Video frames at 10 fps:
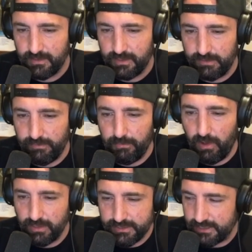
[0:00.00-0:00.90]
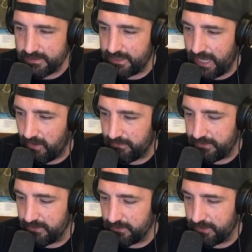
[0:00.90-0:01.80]
If a ball is hit to the
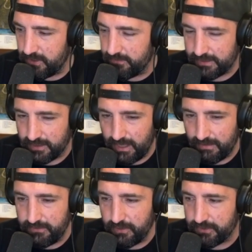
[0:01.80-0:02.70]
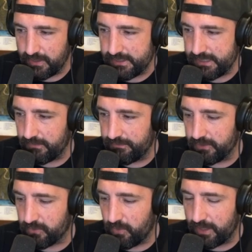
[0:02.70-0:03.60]
outfield and you've got the left fielder and center
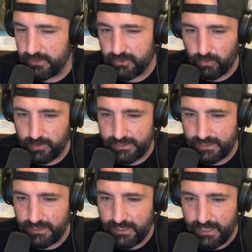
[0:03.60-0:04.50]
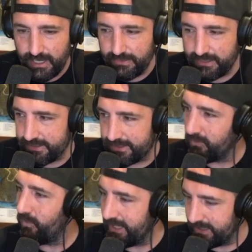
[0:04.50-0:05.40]
fielder running towards it, and the guy's like,
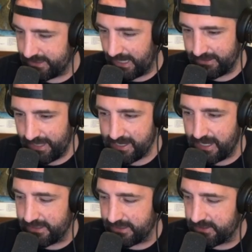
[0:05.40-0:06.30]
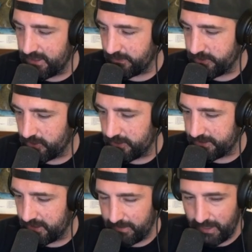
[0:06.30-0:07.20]
wait a second, that guy's in a different
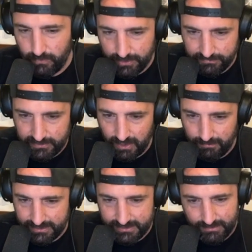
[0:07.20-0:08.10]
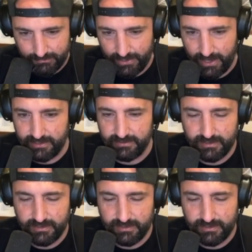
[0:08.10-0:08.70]
jersey than me. I wonder if he's on my team or not.